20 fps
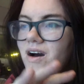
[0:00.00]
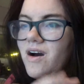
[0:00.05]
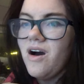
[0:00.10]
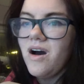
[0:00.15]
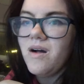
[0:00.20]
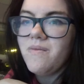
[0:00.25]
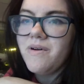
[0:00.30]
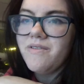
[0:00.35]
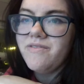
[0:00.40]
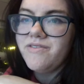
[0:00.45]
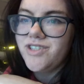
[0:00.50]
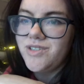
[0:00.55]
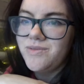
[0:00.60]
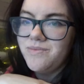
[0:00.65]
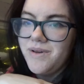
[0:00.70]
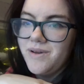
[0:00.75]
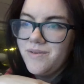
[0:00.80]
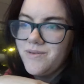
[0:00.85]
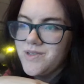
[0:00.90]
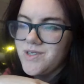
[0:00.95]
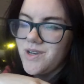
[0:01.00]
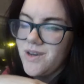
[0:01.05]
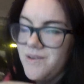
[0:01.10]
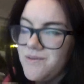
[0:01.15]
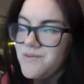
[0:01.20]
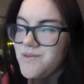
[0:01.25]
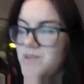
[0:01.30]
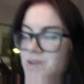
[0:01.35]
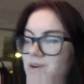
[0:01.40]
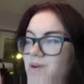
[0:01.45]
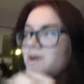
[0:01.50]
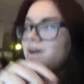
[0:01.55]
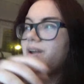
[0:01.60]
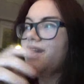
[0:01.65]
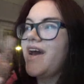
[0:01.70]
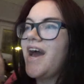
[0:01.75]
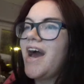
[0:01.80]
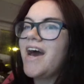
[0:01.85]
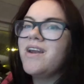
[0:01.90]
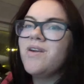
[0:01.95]
All my fishing bait was gone. So,
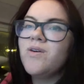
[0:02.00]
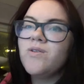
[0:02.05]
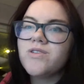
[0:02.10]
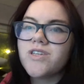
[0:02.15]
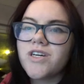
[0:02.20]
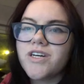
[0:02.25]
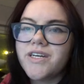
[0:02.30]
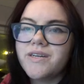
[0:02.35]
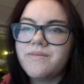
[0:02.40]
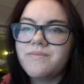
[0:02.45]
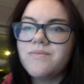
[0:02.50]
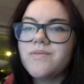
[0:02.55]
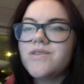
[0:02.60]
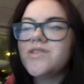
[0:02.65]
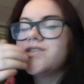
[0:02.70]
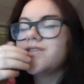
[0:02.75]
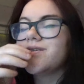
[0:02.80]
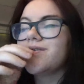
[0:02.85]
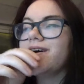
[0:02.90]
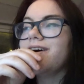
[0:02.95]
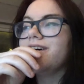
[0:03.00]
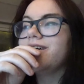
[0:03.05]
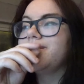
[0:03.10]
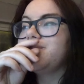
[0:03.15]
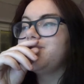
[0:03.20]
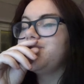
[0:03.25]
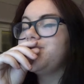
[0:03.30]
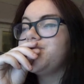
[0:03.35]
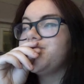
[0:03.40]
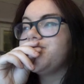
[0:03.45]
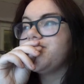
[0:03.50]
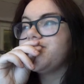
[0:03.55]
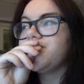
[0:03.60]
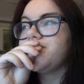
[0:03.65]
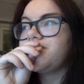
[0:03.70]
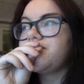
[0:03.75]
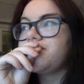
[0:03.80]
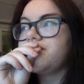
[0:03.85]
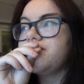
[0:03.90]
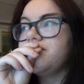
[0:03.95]
and I had no time to, um,
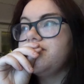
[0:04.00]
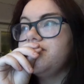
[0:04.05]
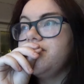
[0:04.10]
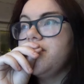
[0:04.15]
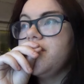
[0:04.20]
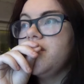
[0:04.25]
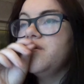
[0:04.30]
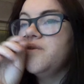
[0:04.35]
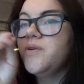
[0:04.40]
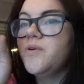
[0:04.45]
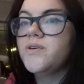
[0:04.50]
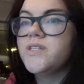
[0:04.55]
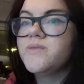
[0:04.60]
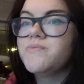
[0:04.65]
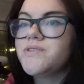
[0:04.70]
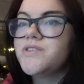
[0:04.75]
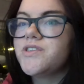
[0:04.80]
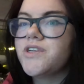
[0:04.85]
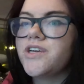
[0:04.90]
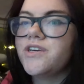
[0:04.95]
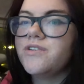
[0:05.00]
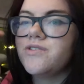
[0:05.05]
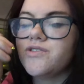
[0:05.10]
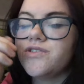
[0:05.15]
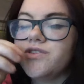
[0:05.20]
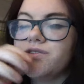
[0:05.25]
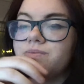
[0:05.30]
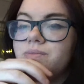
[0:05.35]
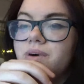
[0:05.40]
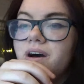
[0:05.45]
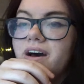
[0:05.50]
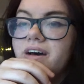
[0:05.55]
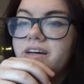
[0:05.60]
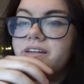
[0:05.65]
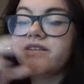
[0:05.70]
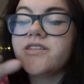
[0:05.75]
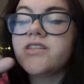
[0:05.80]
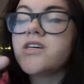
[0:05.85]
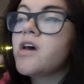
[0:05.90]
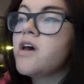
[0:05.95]
go to Mr. Q's room
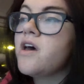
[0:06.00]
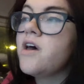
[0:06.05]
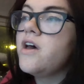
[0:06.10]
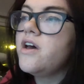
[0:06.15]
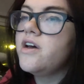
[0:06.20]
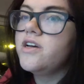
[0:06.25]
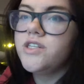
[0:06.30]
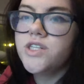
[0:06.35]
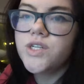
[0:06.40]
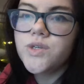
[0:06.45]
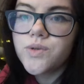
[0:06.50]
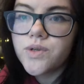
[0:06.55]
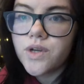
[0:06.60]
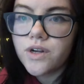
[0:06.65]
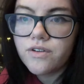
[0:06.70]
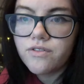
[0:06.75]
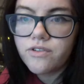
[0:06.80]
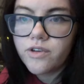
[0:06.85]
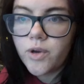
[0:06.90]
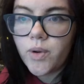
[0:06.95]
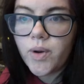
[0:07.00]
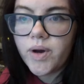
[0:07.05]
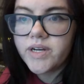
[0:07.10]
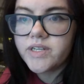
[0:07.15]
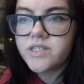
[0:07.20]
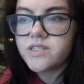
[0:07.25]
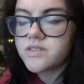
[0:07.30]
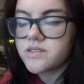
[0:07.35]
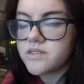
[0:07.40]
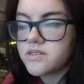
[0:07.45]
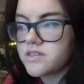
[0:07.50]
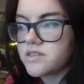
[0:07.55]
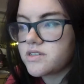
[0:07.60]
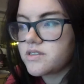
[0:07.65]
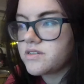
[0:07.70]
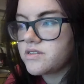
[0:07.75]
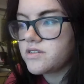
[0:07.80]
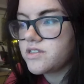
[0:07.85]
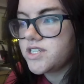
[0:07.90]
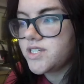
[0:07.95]
and do another few quests
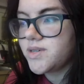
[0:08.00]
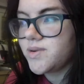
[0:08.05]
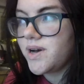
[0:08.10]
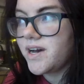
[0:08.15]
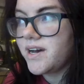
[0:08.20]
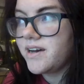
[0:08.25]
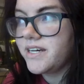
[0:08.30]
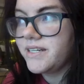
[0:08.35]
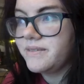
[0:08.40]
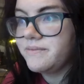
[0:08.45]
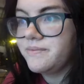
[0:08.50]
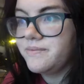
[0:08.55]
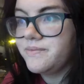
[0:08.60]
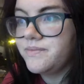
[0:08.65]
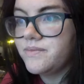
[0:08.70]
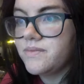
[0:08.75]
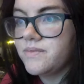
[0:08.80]
to um,